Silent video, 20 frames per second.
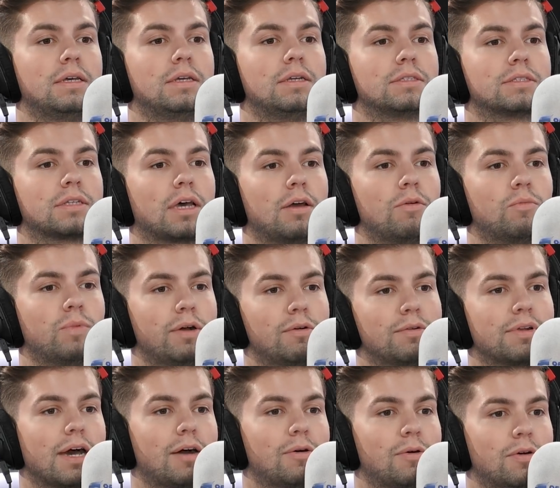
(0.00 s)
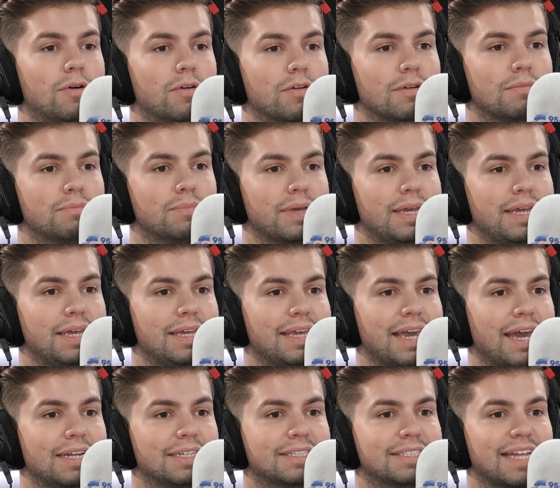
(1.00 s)
So will Niall Horan be
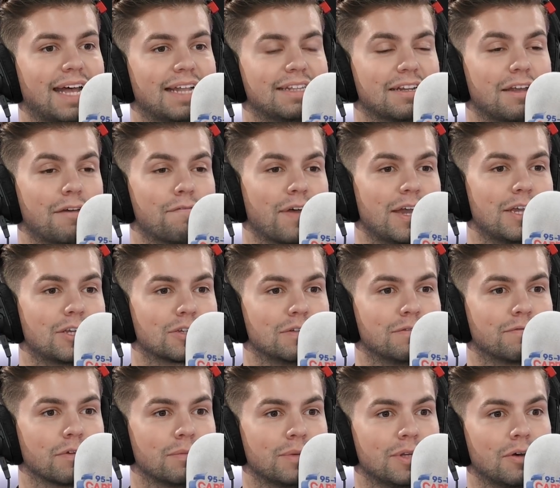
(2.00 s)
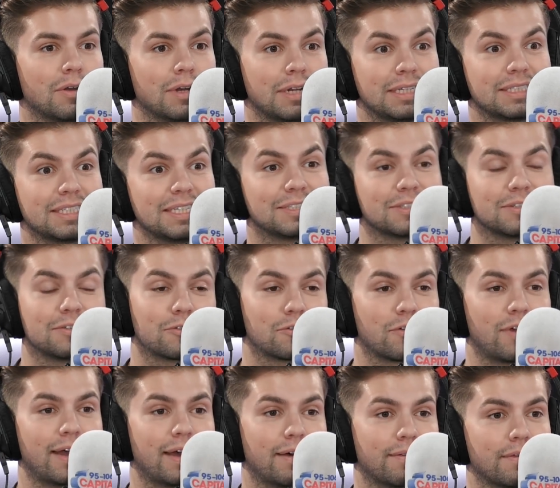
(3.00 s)
getting a standing ovation from a non-existent
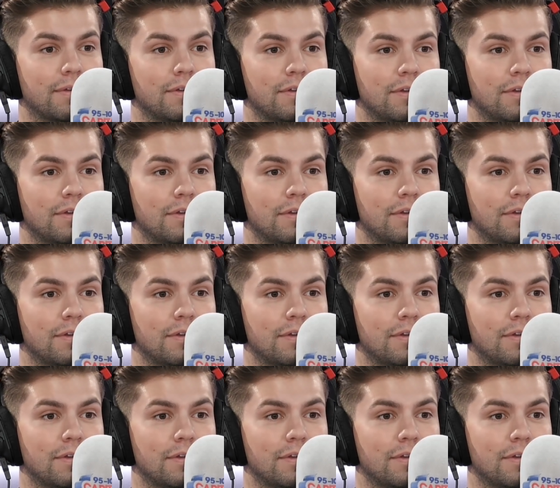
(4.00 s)
crowd?